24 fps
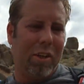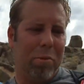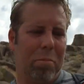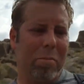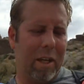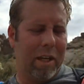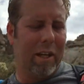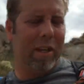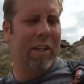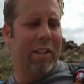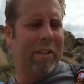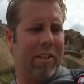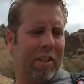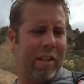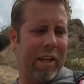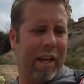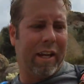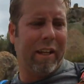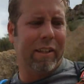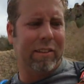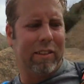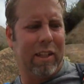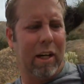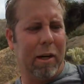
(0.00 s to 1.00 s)
Humidity
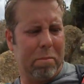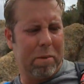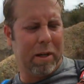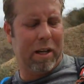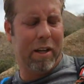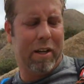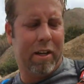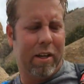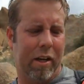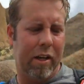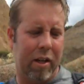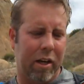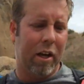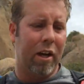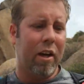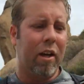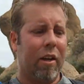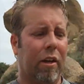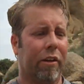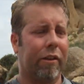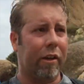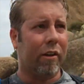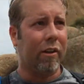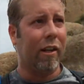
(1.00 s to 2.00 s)
today is up.
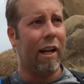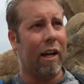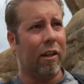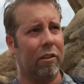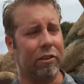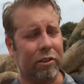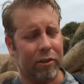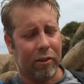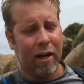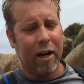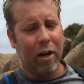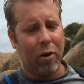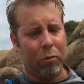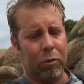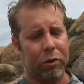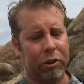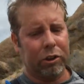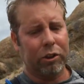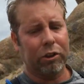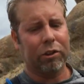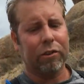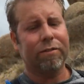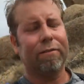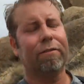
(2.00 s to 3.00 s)
The clouds are out,
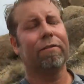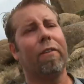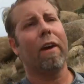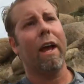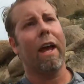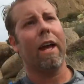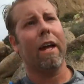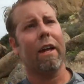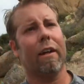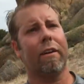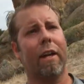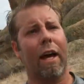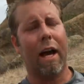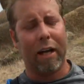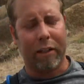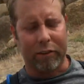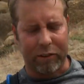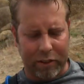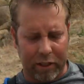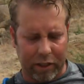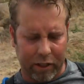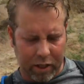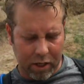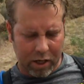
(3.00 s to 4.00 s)
which is
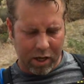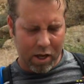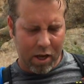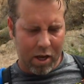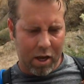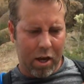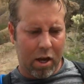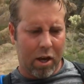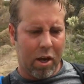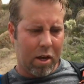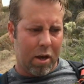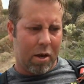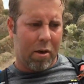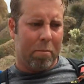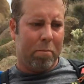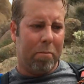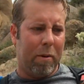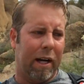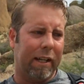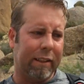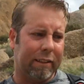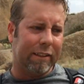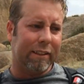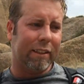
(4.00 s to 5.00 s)
fantastic.
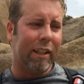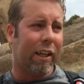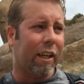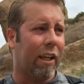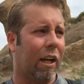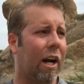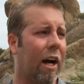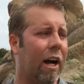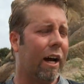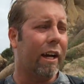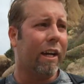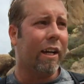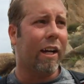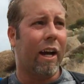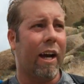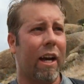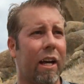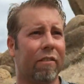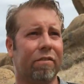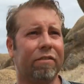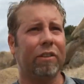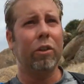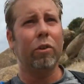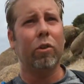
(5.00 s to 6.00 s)
My second hike, I
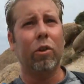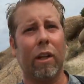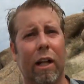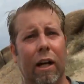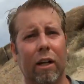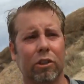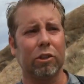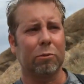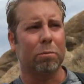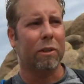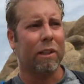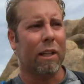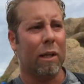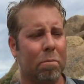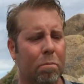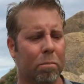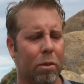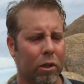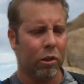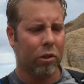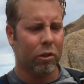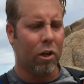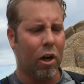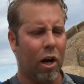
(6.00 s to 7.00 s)
had a few clouds, but they
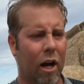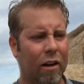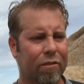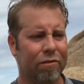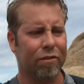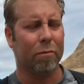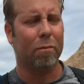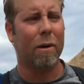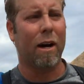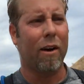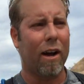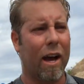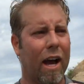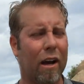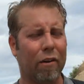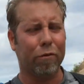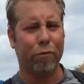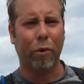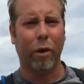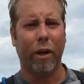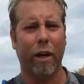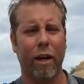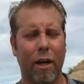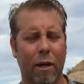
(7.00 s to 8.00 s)
burned off about
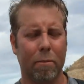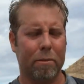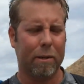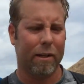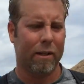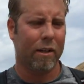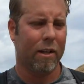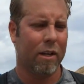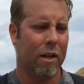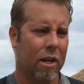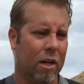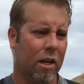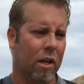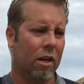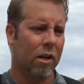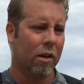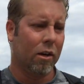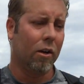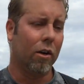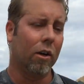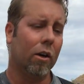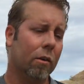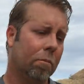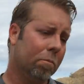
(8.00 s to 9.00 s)
halfway up,
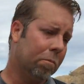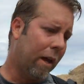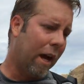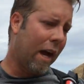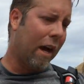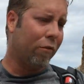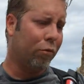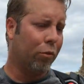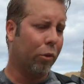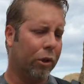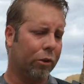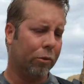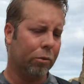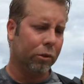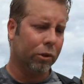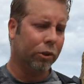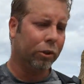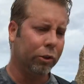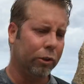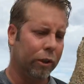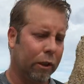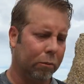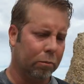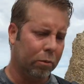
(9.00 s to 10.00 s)
or halfway through the
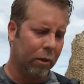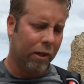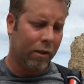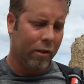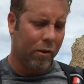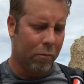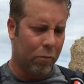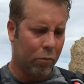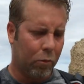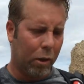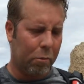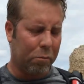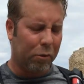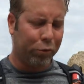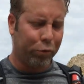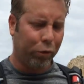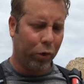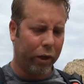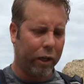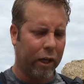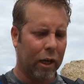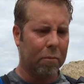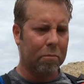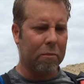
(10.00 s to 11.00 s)
trip, right
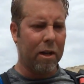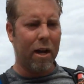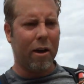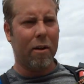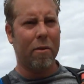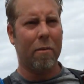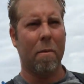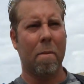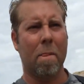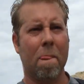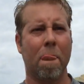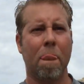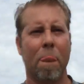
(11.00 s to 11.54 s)
before I came down.